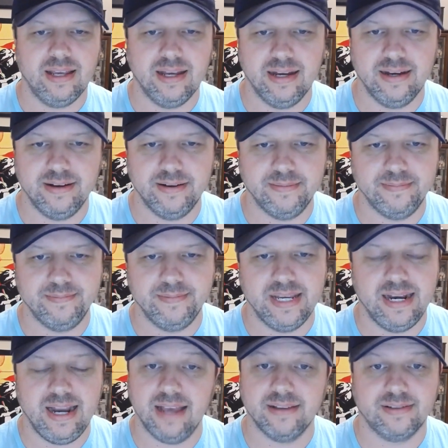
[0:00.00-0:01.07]
And
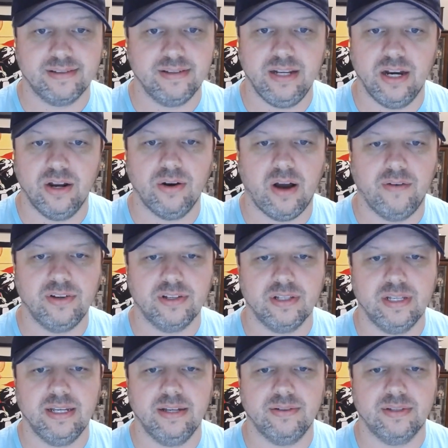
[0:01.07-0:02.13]
it has,
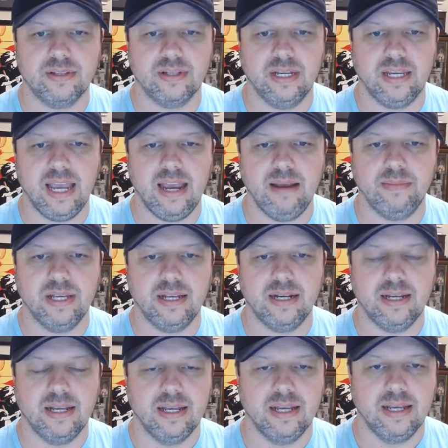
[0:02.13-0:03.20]
obviously it's a game
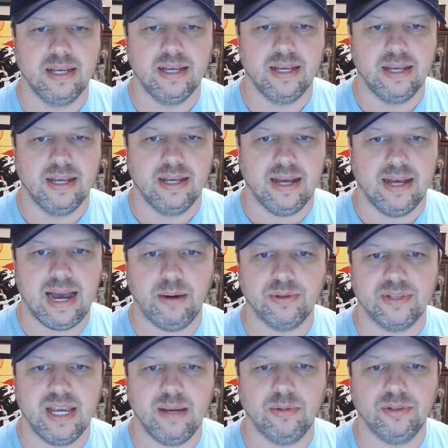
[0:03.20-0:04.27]
that I
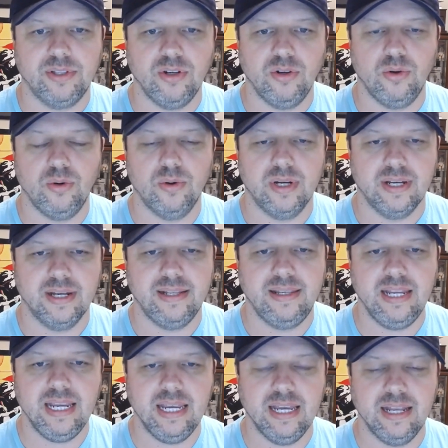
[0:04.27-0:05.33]
was able to
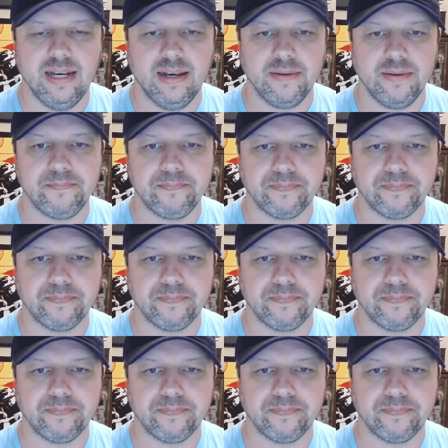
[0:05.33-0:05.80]
attend,